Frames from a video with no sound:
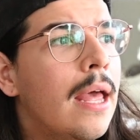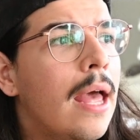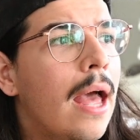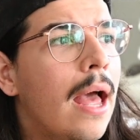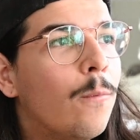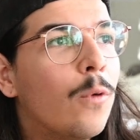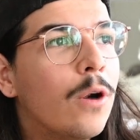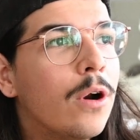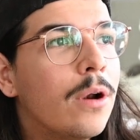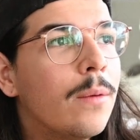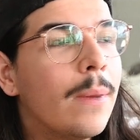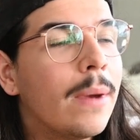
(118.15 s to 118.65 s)

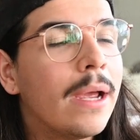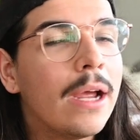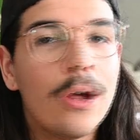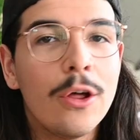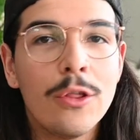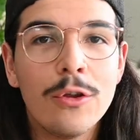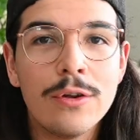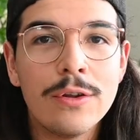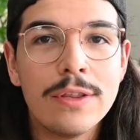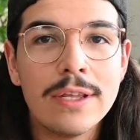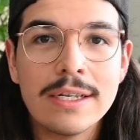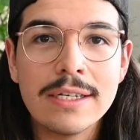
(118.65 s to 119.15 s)
One of my
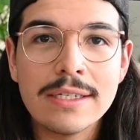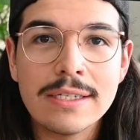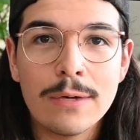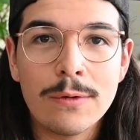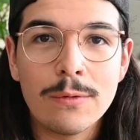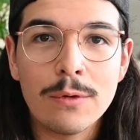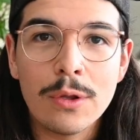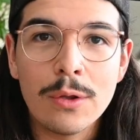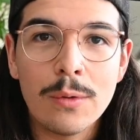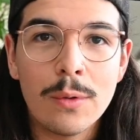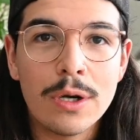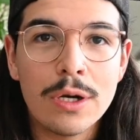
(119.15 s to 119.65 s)
other things I
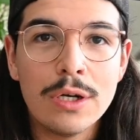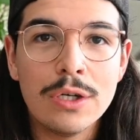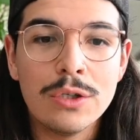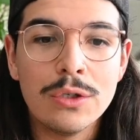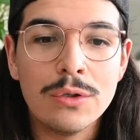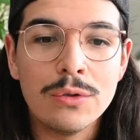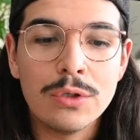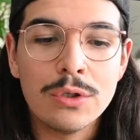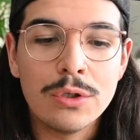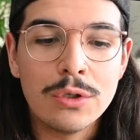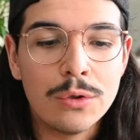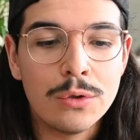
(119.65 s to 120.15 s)
really want to
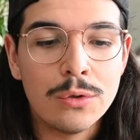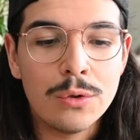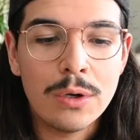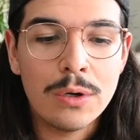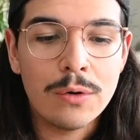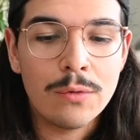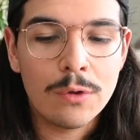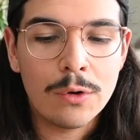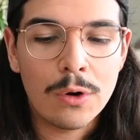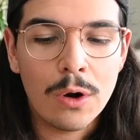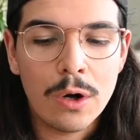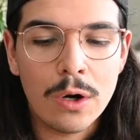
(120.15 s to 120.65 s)
do too
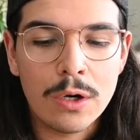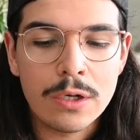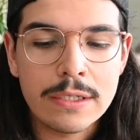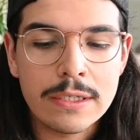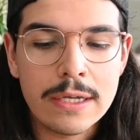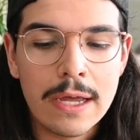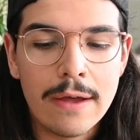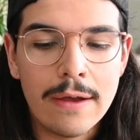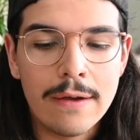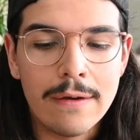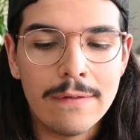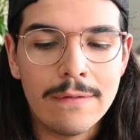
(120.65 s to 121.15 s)
in regards
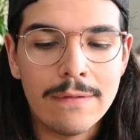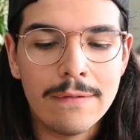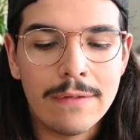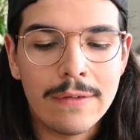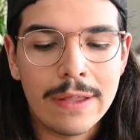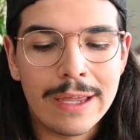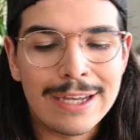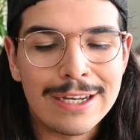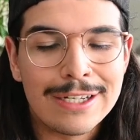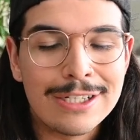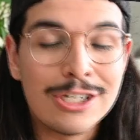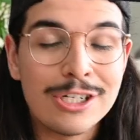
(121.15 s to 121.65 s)
of
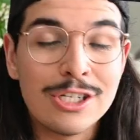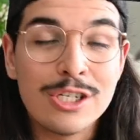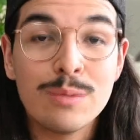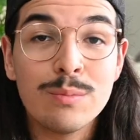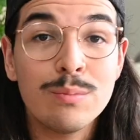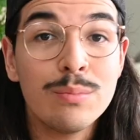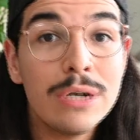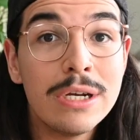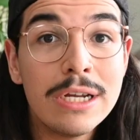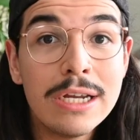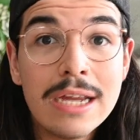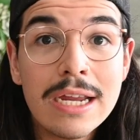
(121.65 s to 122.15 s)
like just
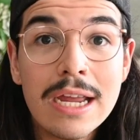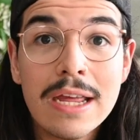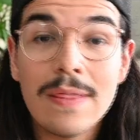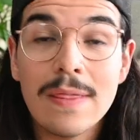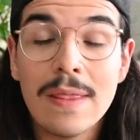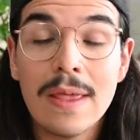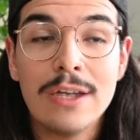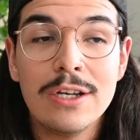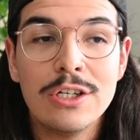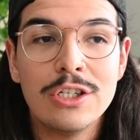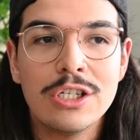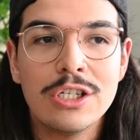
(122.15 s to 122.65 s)
spring and
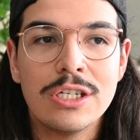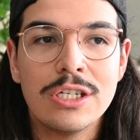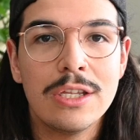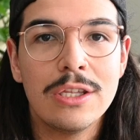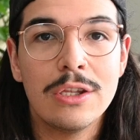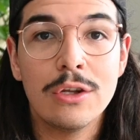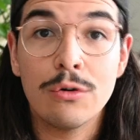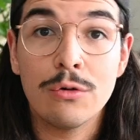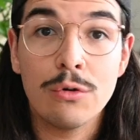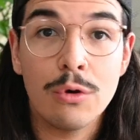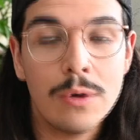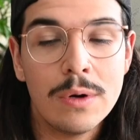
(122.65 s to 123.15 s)
then in
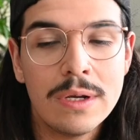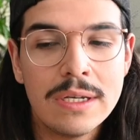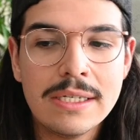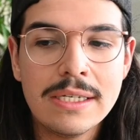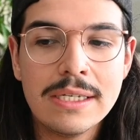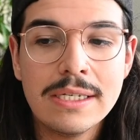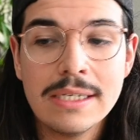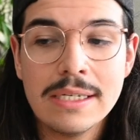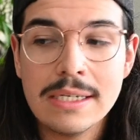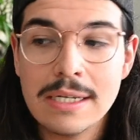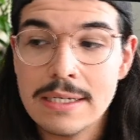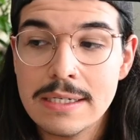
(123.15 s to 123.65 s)
the growing
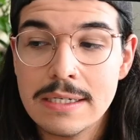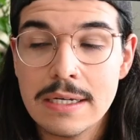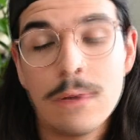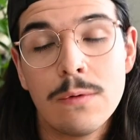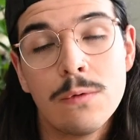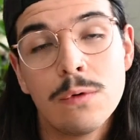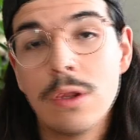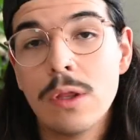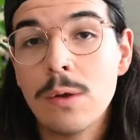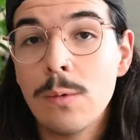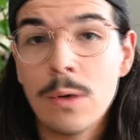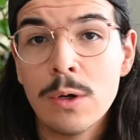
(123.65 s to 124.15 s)
season is I
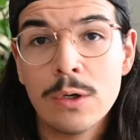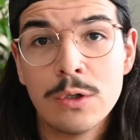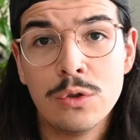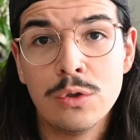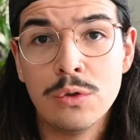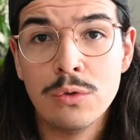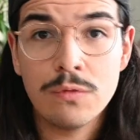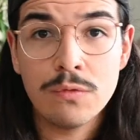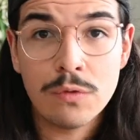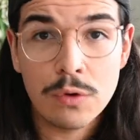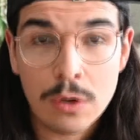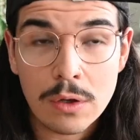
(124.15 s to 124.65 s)
really want
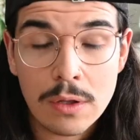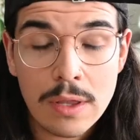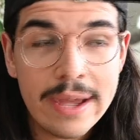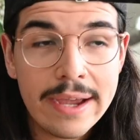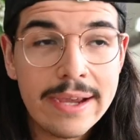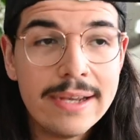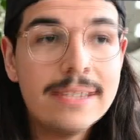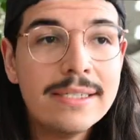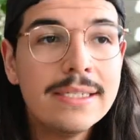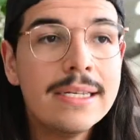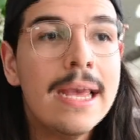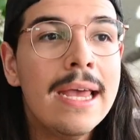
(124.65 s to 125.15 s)
to
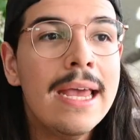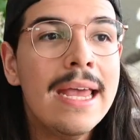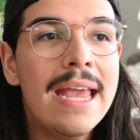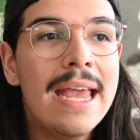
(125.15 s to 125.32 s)
fertilize.